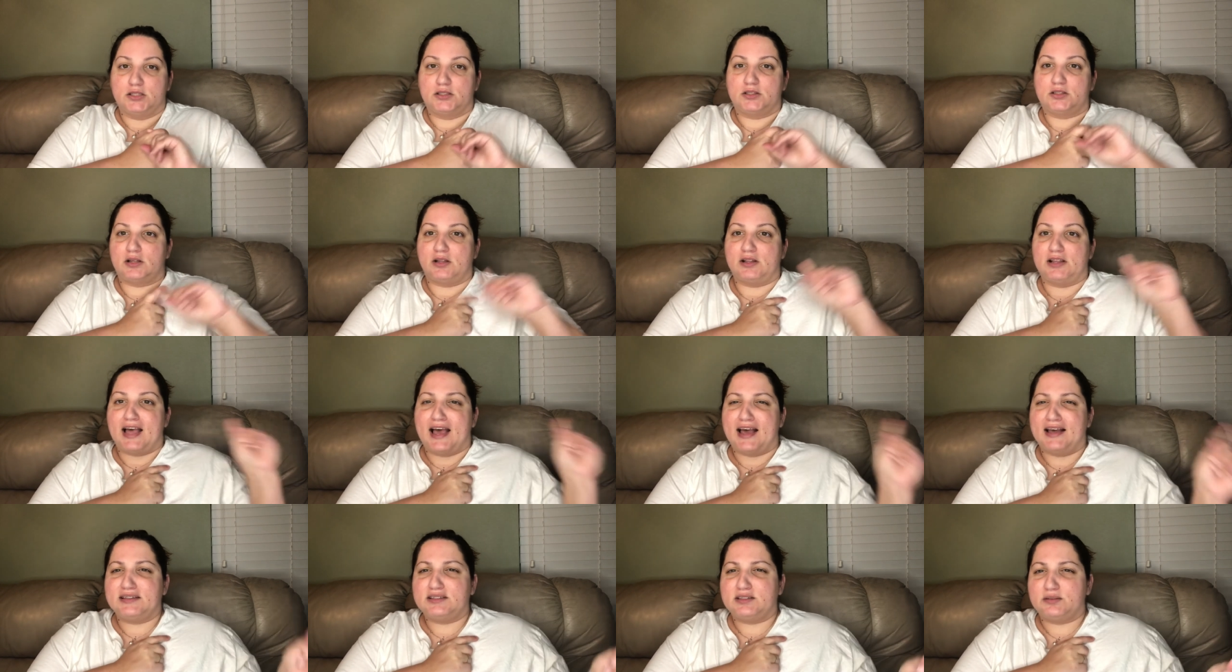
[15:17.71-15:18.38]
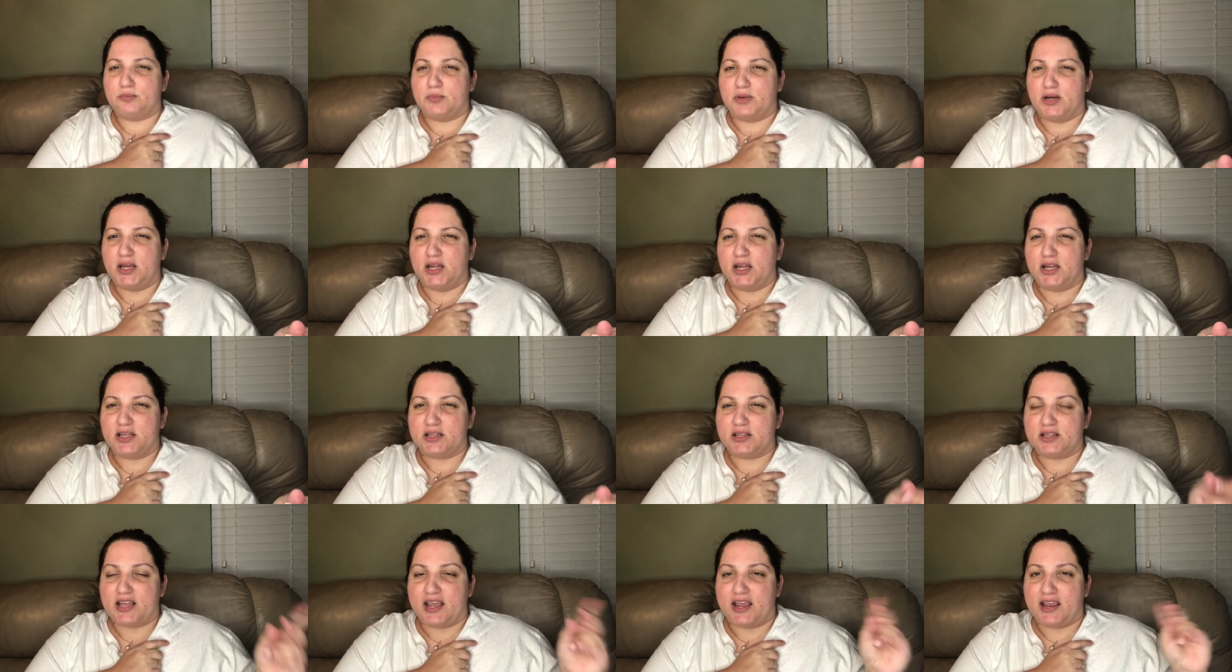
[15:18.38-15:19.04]
So last
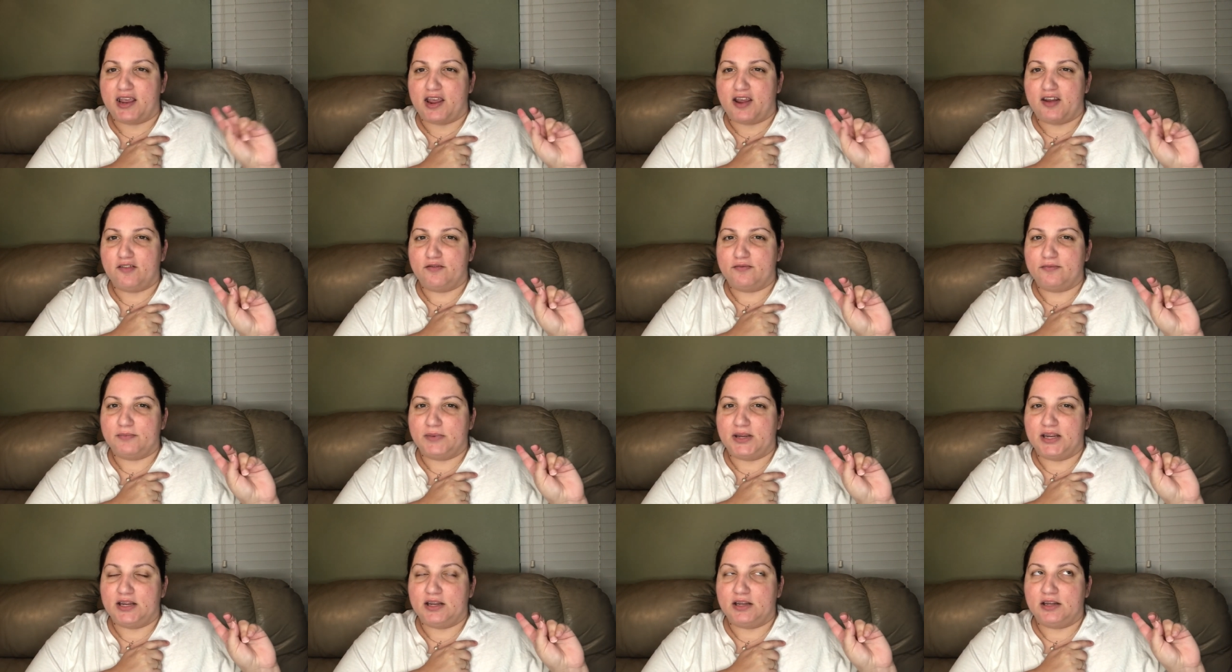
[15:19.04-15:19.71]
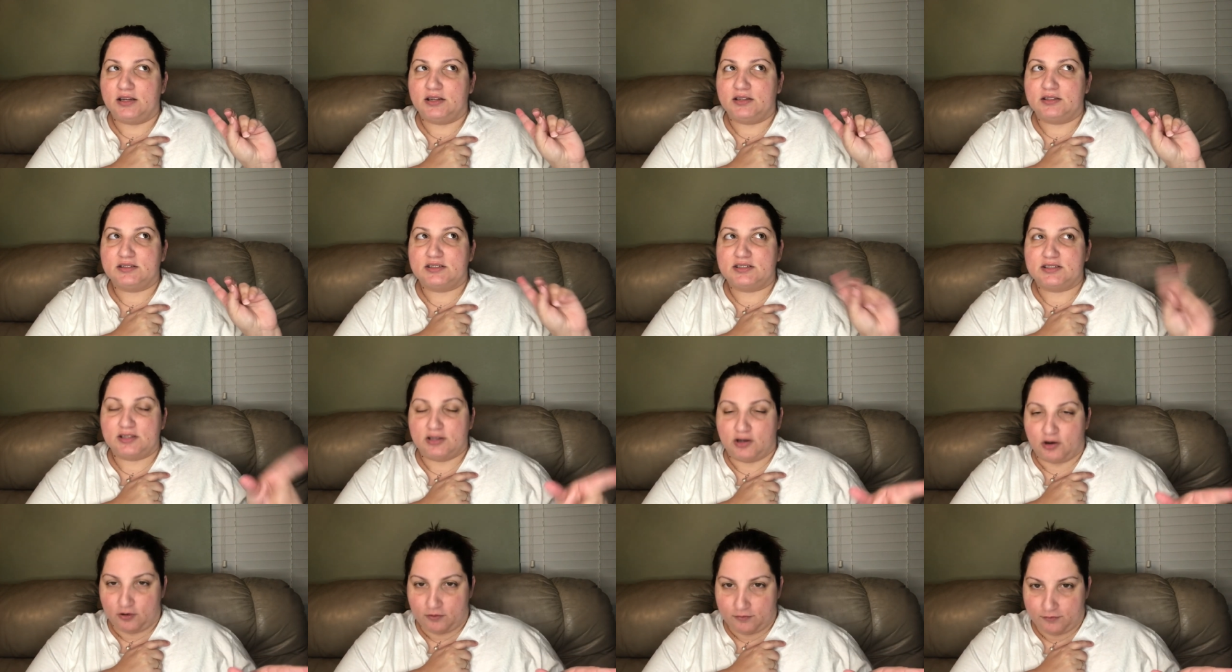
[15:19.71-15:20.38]
month they gave me
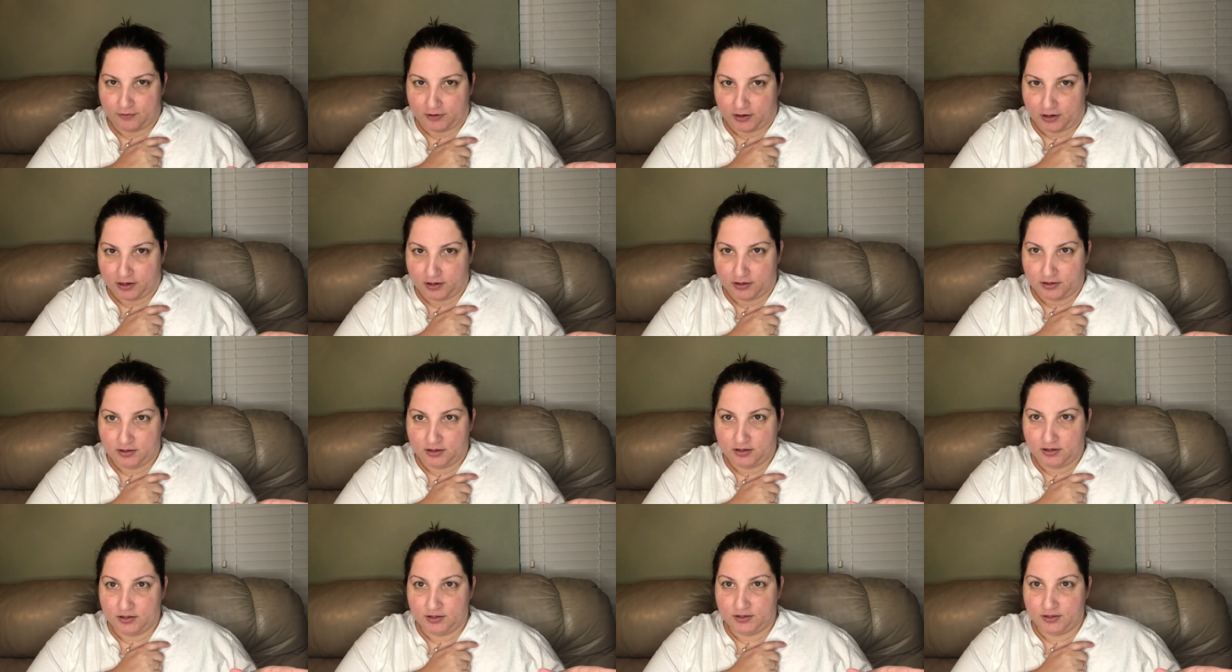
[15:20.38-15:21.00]
silver,